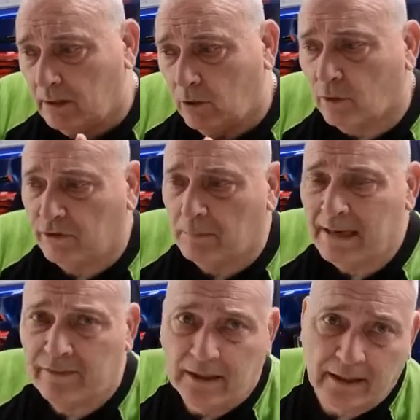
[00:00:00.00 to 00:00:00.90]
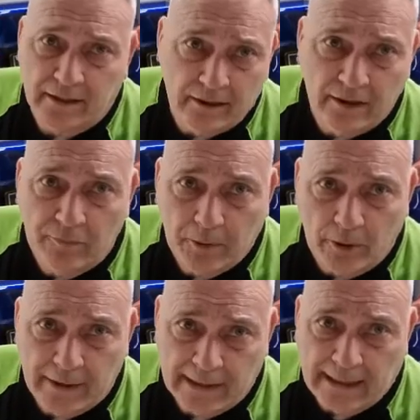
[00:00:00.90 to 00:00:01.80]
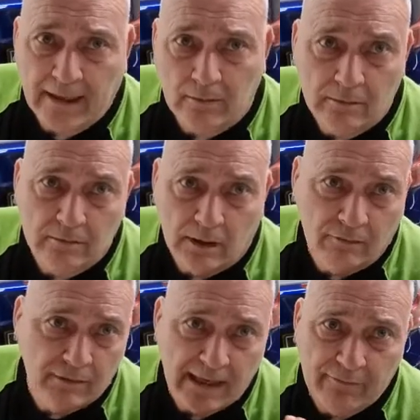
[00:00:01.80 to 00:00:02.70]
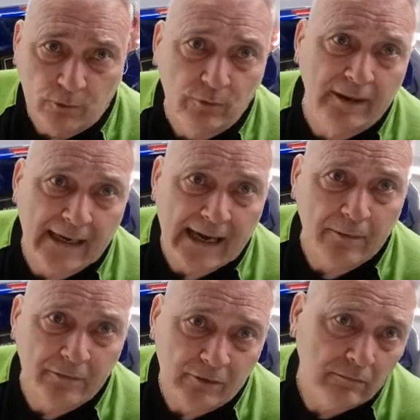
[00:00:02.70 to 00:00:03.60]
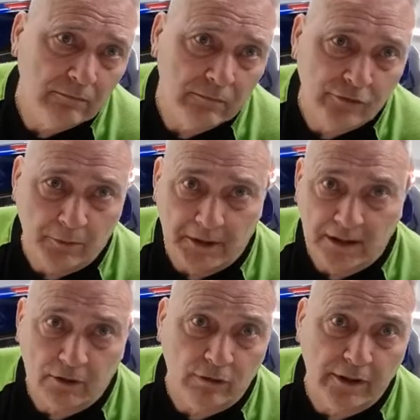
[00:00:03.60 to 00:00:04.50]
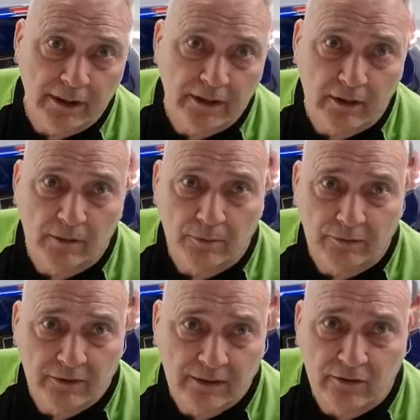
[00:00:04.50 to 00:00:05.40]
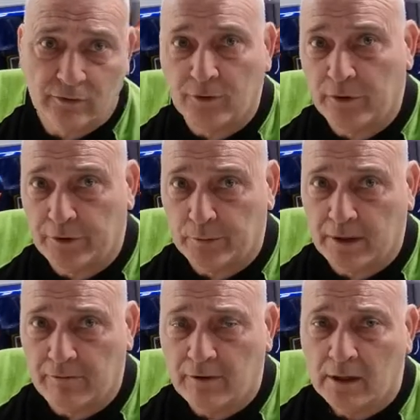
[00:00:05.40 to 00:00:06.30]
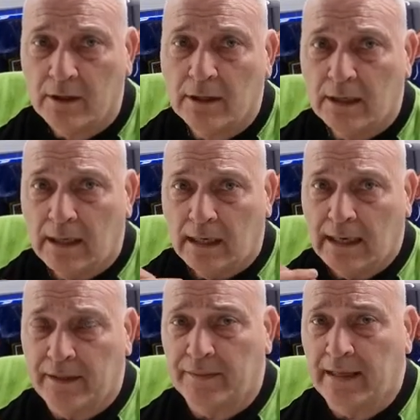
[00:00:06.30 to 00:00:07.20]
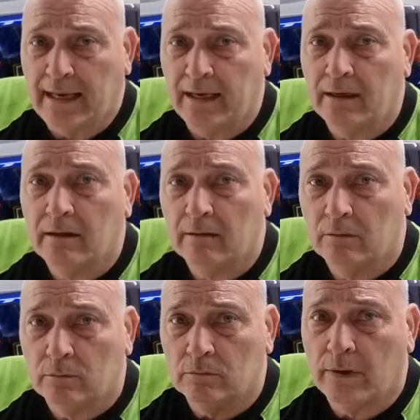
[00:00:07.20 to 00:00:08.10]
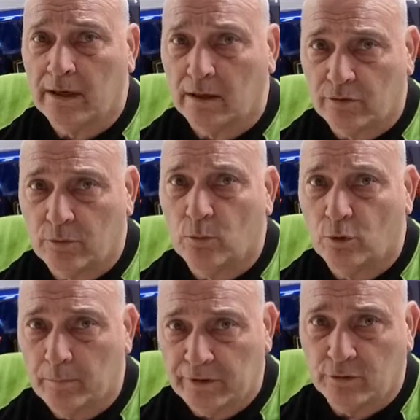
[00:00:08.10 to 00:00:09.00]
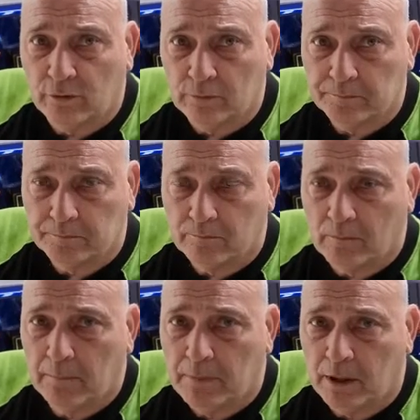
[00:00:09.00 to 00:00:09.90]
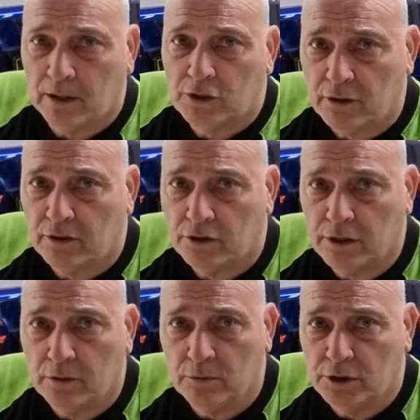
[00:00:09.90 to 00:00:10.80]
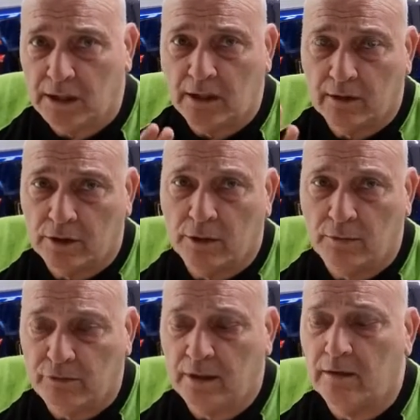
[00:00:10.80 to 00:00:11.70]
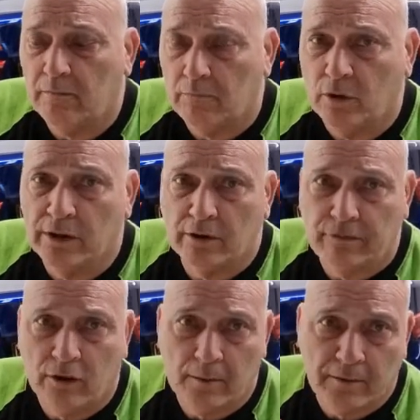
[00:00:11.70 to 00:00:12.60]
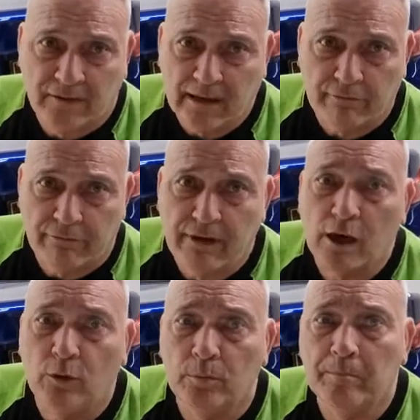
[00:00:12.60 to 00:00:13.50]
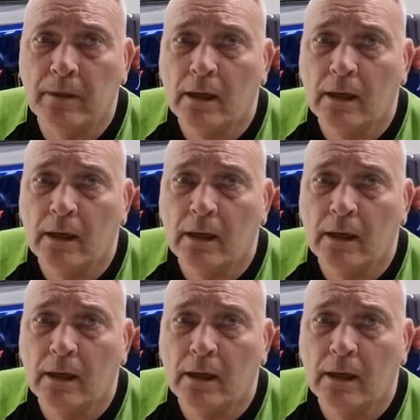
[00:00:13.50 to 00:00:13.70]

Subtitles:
automatically at this point now, I've levelled it out to a degree that I was satisfied with, and then went on to orbital polishers using microfibers and foam